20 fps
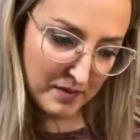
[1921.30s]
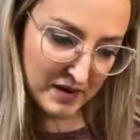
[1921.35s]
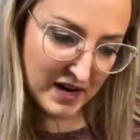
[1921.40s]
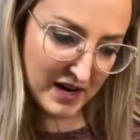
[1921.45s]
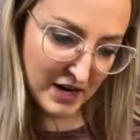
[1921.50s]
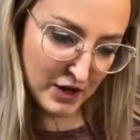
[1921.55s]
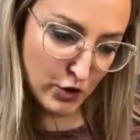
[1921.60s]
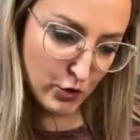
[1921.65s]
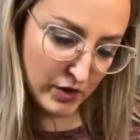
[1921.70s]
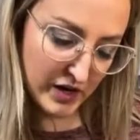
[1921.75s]
in
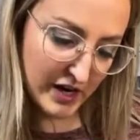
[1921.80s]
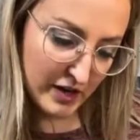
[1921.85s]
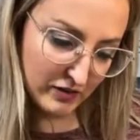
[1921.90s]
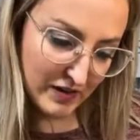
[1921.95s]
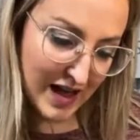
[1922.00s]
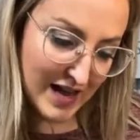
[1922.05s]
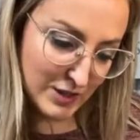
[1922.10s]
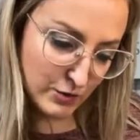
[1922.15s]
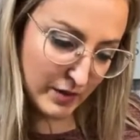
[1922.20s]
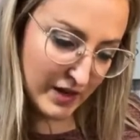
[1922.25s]
and you were here
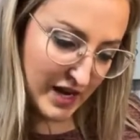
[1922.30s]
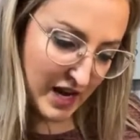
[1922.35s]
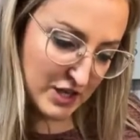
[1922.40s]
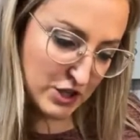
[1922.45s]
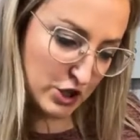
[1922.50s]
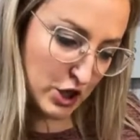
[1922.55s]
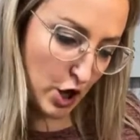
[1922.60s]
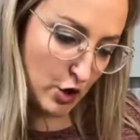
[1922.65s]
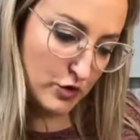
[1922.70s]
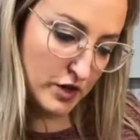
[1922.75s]
last week, I
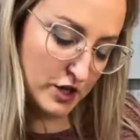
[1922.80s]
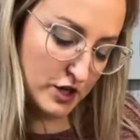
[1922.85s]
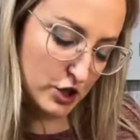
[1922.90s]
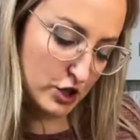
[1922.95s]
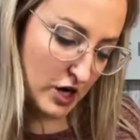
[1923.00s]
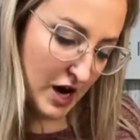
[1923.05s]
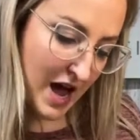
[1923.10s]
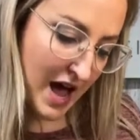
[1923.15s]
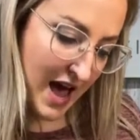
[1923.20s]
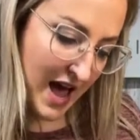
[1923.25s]
showed the
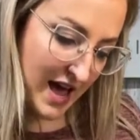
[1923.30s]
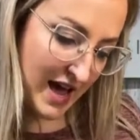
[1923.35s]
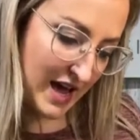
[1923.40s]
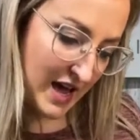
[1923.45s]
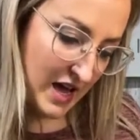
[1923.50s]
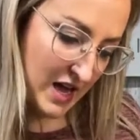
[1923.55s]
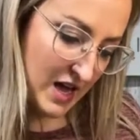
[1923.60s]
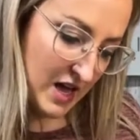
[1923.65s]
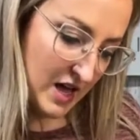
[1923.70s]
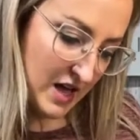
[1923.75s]
tray
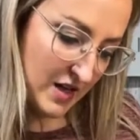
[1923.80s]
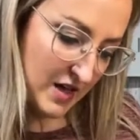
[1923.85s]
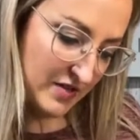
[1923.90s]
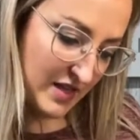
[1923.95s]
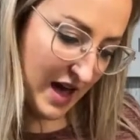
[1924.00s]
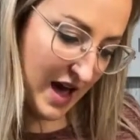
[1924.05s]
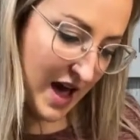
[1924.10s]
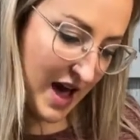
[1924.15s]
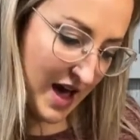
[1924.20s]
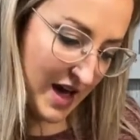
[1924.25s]

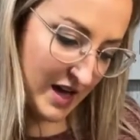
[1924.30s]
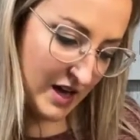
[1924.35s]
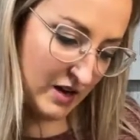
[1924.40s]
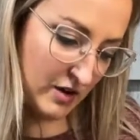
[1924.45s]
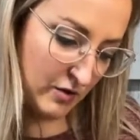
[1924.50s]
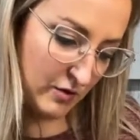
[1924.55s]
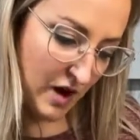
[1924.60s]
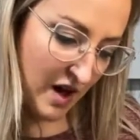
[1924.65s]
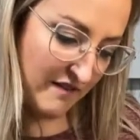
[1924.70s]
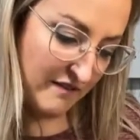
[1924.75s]
that
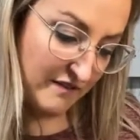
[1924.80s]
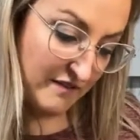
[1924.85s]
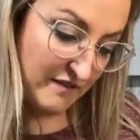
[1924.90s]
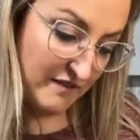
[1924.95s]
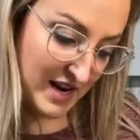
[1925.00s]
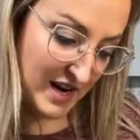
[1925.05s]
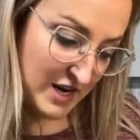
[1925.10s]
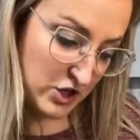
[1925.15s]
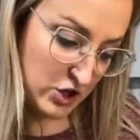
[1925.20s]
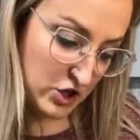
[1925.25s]
I
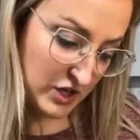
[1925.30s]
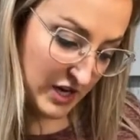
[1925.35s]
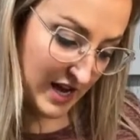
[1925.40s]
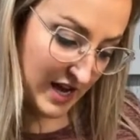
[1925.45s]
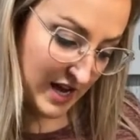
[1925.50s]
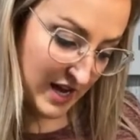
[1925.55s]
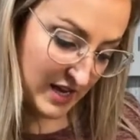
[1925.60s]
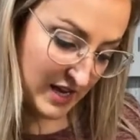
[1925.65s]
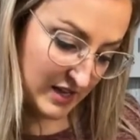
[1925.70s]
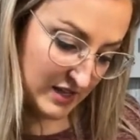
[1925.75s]
finished
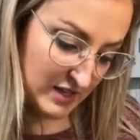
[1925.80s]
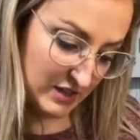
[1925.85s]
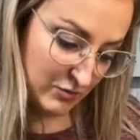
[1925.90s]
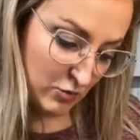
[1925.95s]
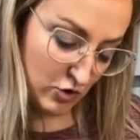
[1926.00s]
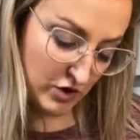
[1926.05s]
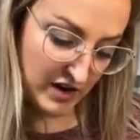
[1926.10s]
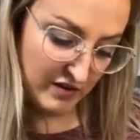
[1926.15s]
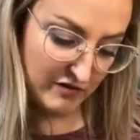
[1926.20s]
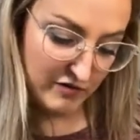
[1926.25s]
it this
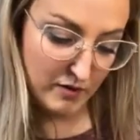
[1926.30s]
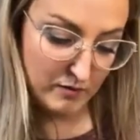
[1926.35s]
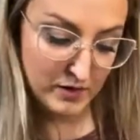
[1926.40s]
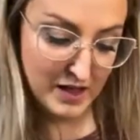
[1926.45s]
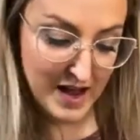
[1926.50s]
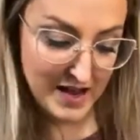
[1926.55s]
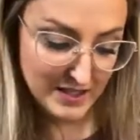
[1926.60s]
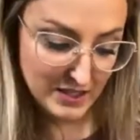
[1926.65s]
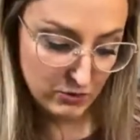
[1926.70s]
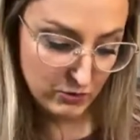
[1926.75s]
morning from
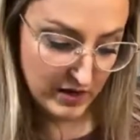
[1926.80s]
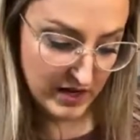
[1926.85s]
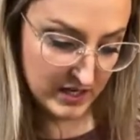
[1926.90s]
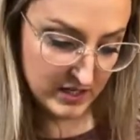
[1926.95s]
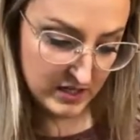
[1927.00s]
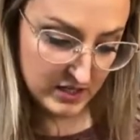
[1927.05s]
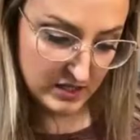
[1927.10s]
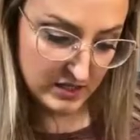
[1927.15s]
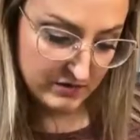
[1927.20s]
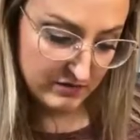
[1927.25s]
last
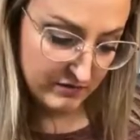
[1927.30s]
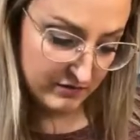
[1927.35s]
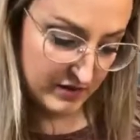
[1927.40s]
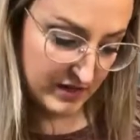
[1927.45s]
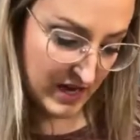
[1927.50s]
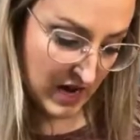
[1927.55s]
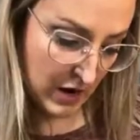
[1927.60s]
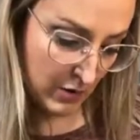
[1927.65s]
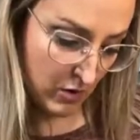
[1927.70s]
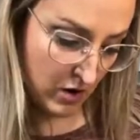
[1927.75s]
week's
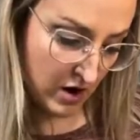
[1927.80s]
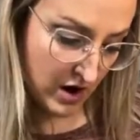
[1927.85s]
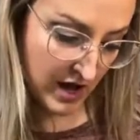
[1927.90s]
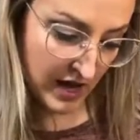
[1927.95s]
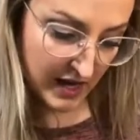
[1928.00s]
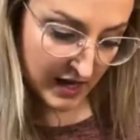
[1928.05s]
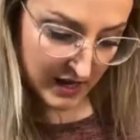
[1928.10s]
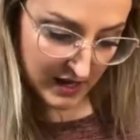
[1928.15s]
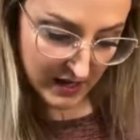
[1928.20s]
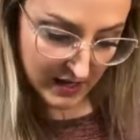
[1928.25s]

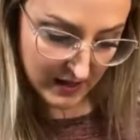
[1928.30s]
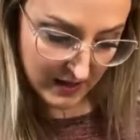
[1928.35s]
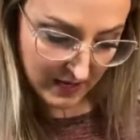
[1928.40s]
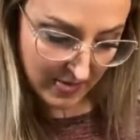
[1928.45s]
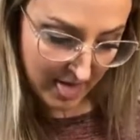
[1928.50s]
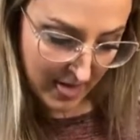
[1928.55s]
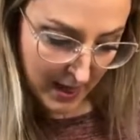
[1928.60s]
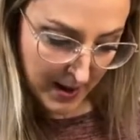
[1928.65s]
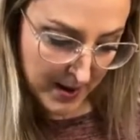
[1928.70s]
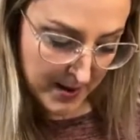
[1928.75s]
DIY.
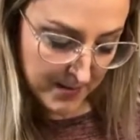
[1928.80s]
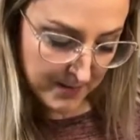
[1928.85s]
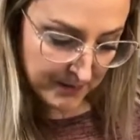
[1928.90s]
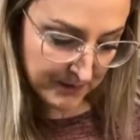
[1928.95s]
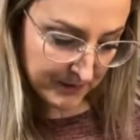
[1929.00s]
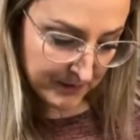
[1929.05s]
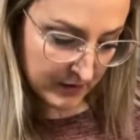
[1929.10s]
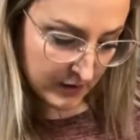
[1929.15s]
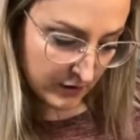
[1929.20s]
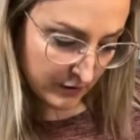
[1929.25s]

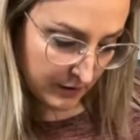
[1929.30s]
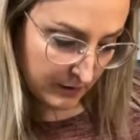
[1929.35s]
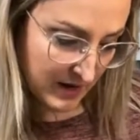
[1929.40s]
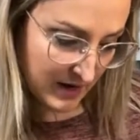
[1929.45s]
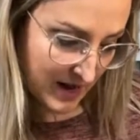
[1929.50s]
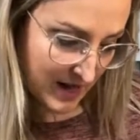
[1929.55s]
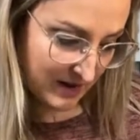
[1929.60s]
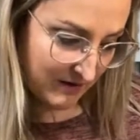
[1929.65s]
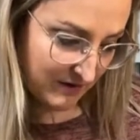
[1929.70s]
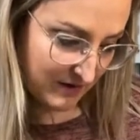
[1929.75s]
So we went ahead
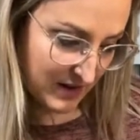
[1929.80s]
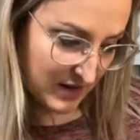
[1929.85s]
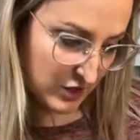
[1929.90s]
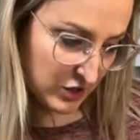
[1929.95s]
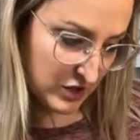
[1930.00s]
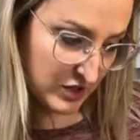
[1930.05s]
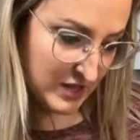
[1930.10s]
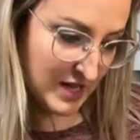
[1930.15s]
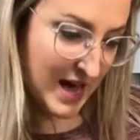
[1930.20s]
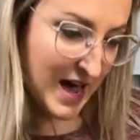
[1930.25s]
and finished
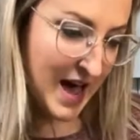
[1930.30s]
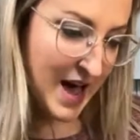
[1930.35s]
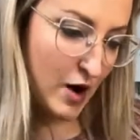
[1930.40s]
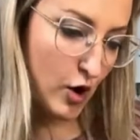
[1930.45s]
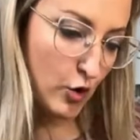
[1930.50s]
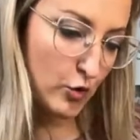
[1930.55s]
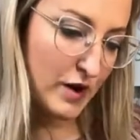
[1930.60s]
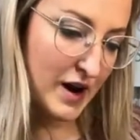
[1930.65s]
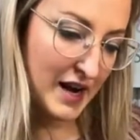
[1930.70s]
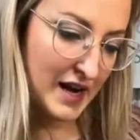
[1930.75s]
that
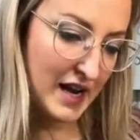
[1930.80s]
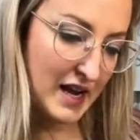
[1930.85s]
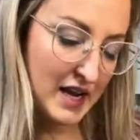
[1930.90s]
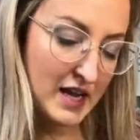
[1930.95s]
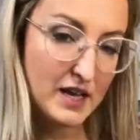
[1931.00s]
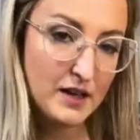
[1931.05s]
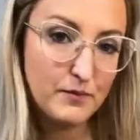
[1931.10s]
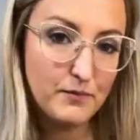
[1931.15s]
already.